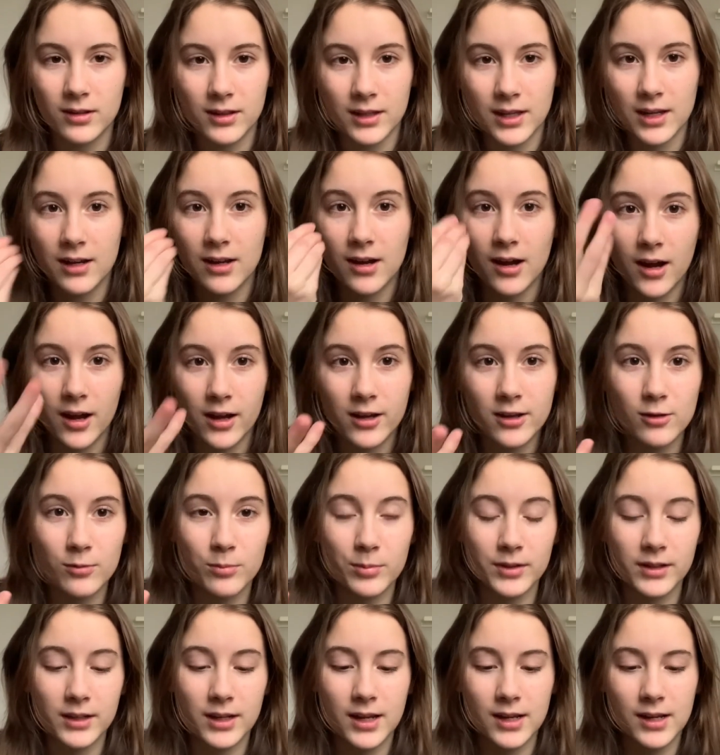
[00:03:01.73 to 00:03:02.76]
like
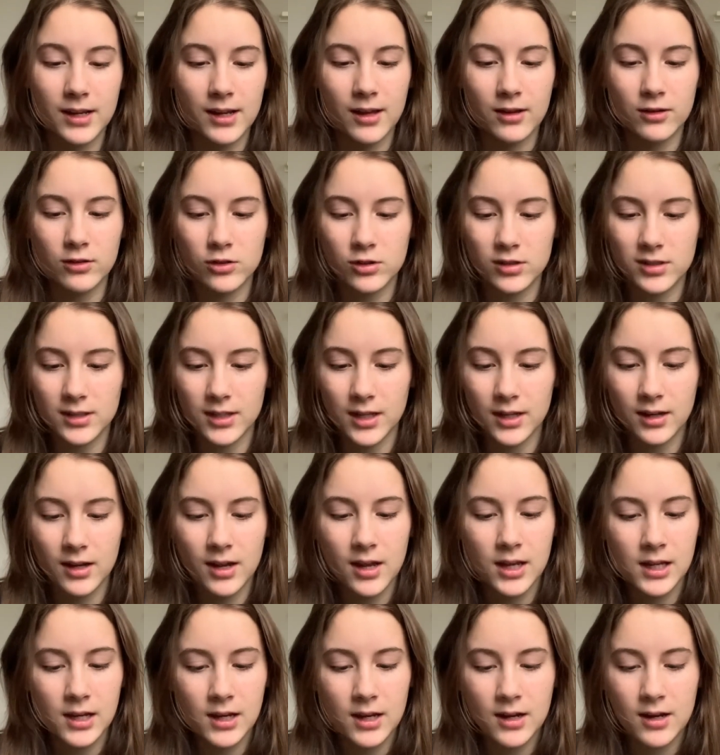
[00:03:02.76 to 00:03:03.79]
eye-opening, and just like
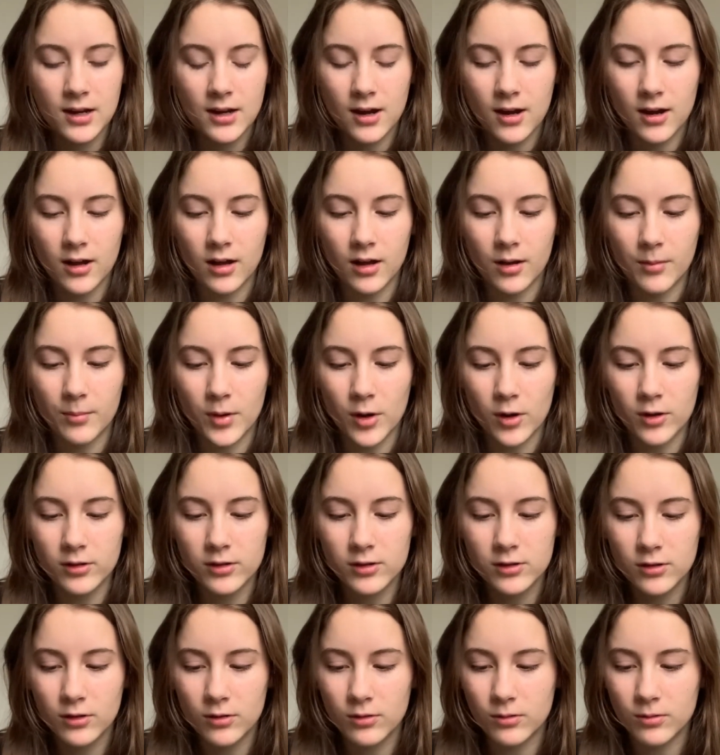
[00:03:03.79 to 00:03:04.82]

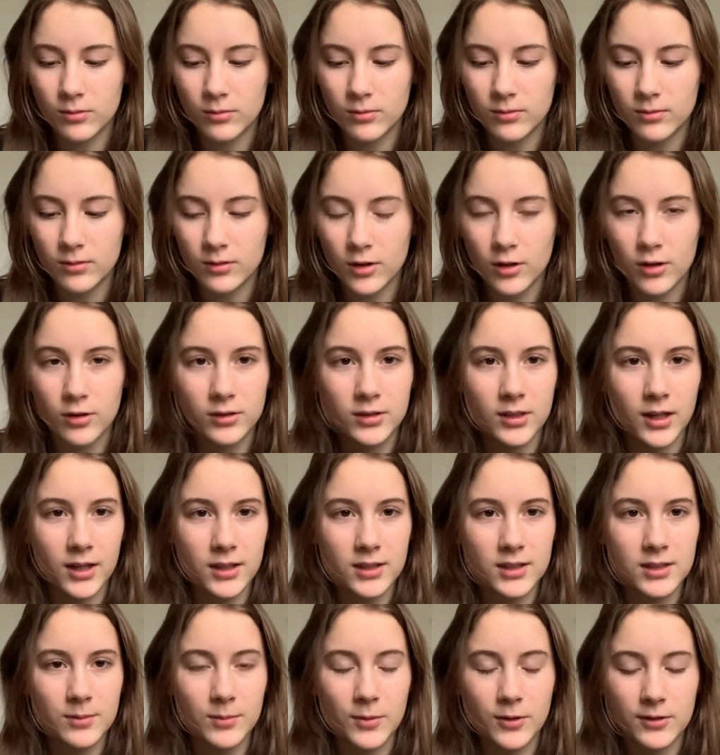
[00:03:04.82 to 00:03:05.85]
also her
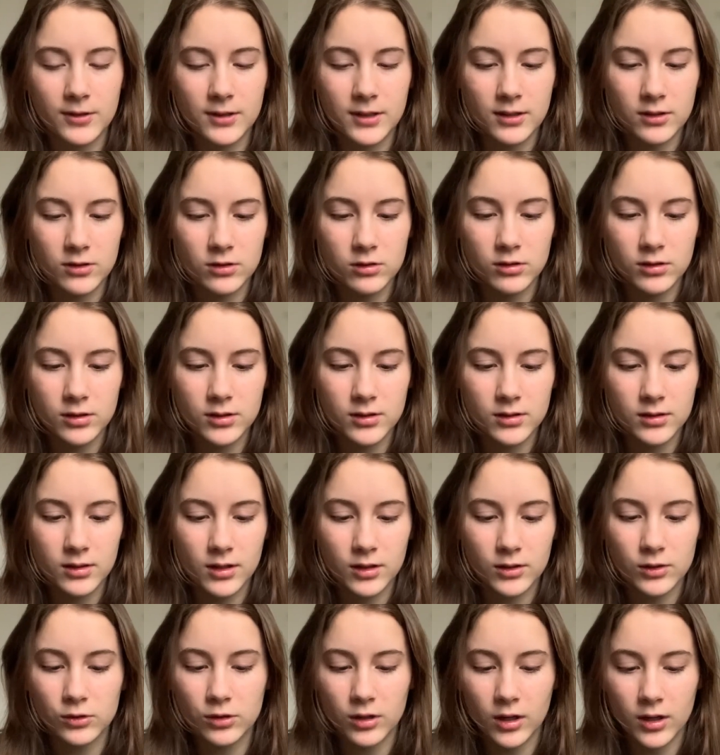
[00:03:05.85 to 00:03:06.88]
testimony is just
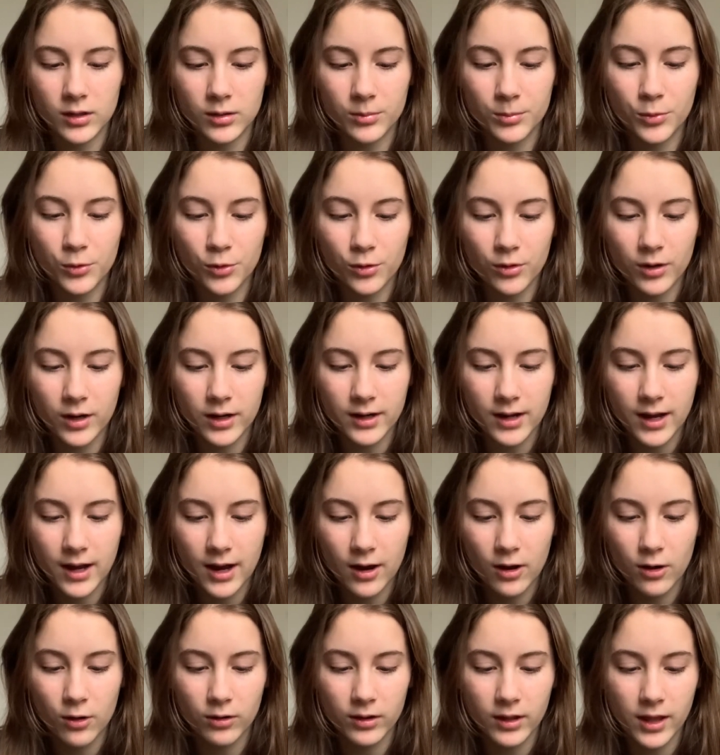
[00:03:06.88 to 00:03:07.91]
incredible, and
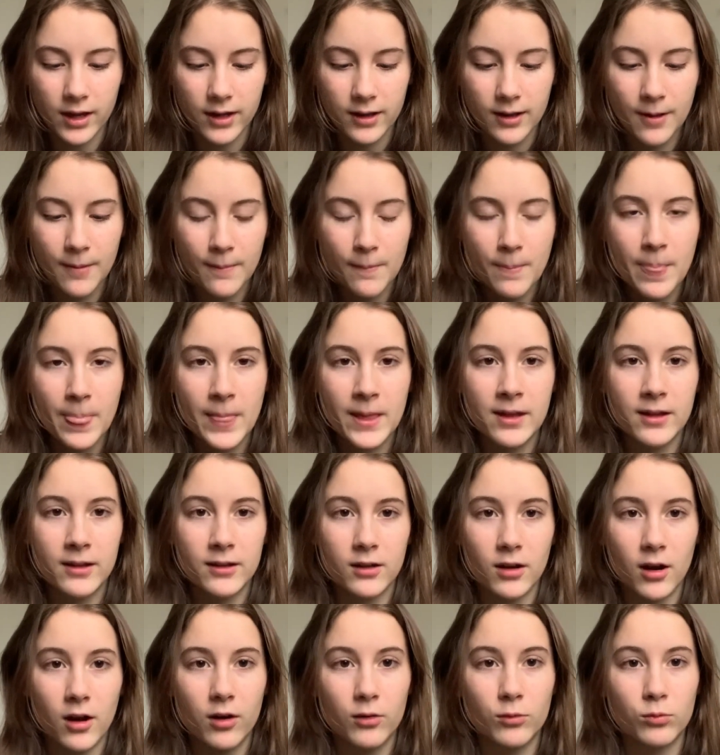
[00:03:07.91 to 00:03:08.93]
how like
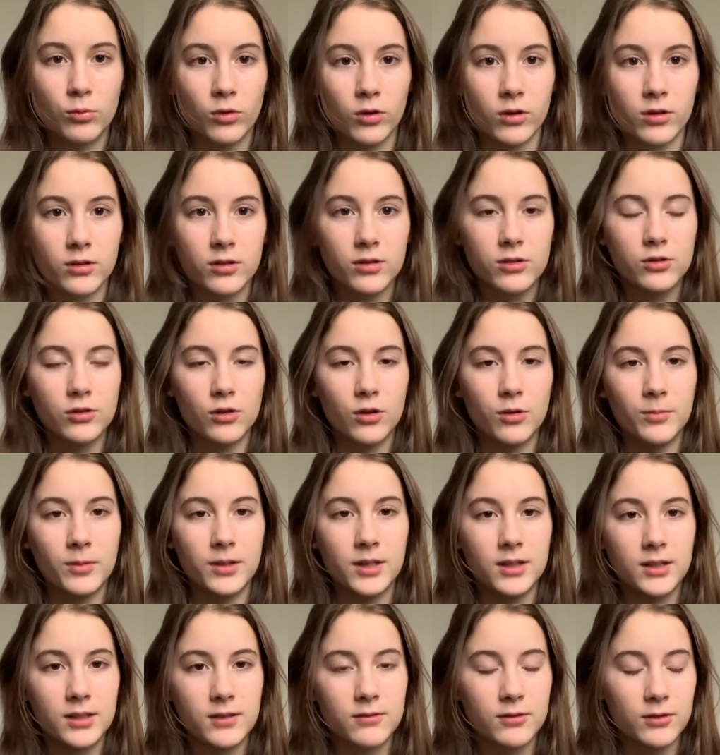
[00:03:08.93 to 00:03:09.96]
God works so
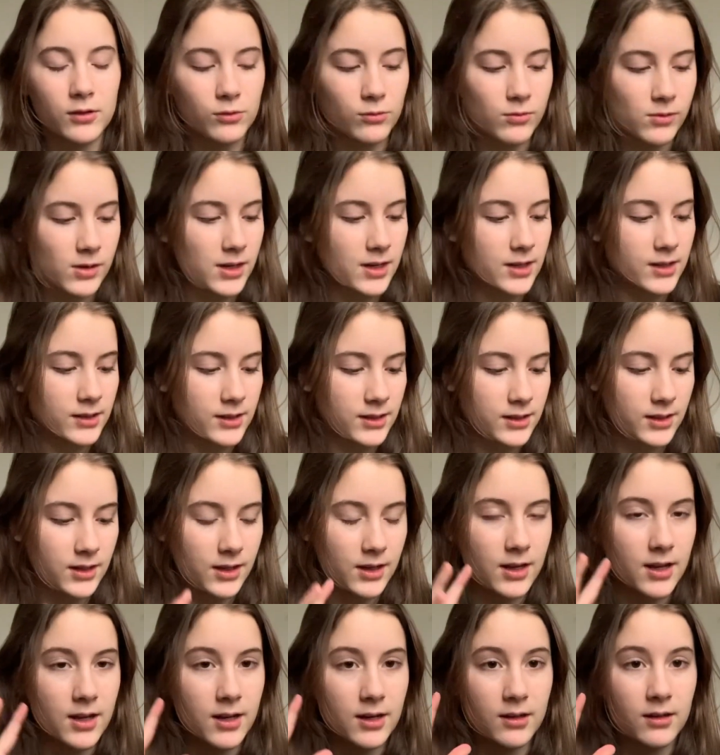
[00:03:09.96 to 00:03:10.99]
many different ways
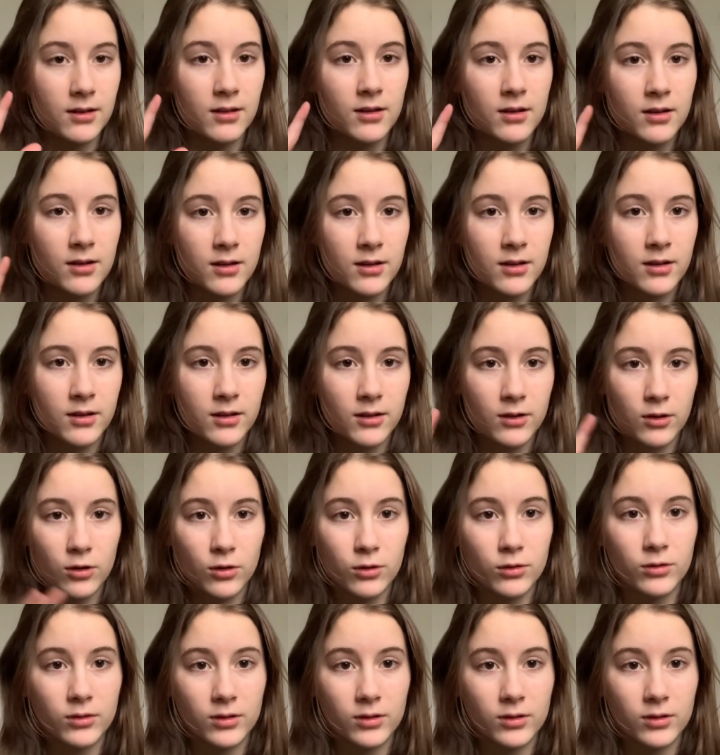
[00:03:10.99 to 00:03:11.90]
in her